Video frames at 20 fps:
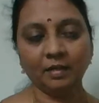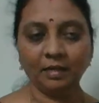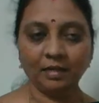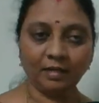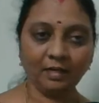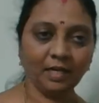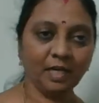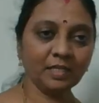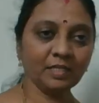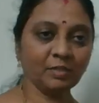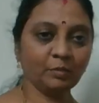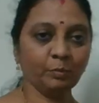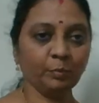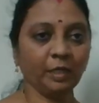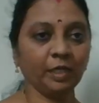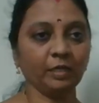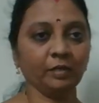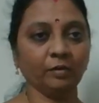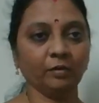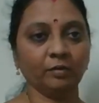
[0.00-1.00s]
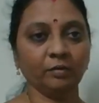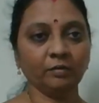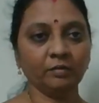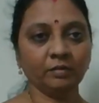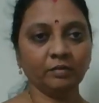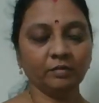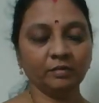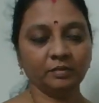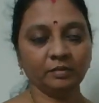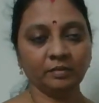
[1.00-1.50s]
Last video,
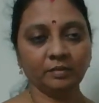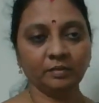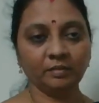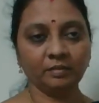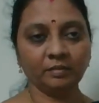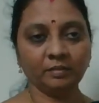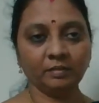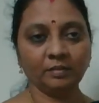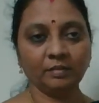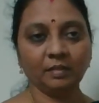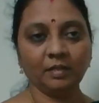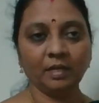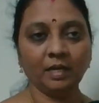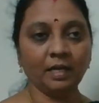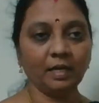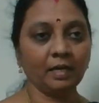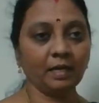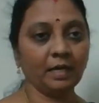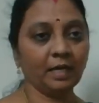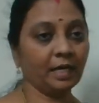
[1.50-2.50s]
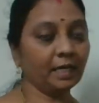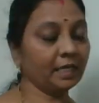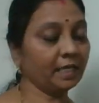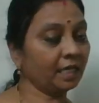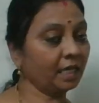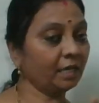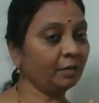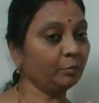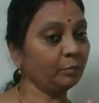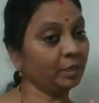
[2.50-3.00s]
I
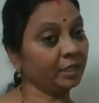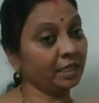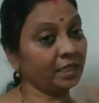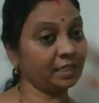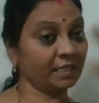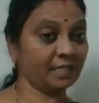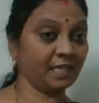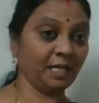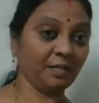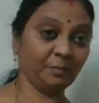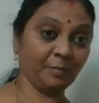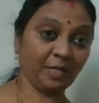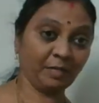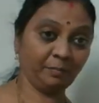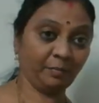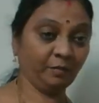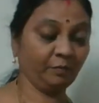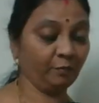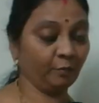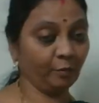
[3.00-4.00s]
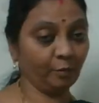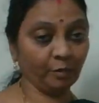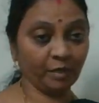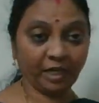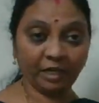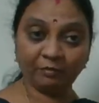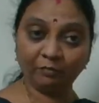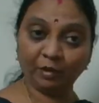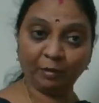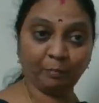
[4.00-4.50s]
gave one assignment before
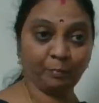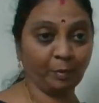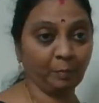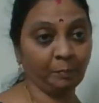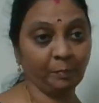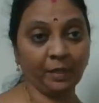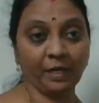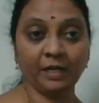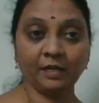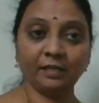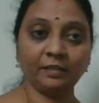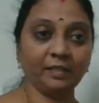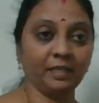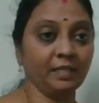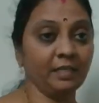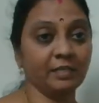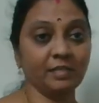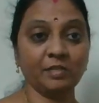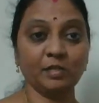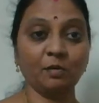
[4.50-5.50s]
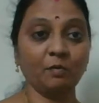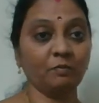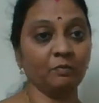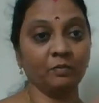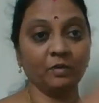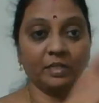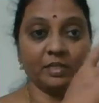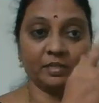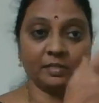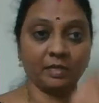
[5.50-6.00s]
and we prepared the list of
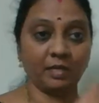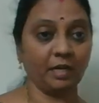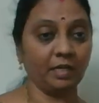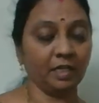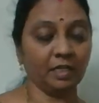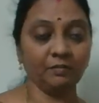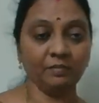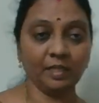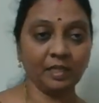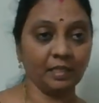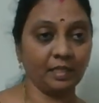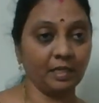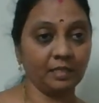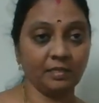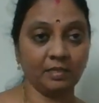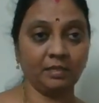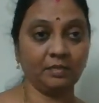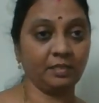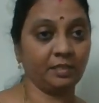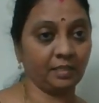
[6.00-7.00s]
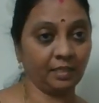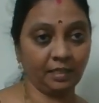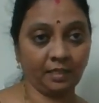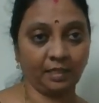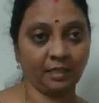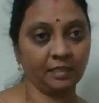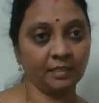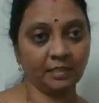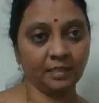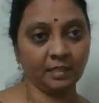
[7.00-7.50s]
words starting with letter
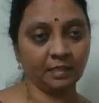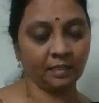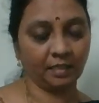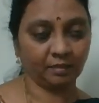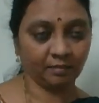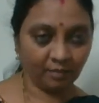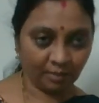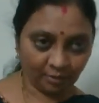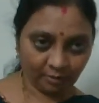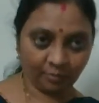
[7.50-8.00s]
T, isn't it?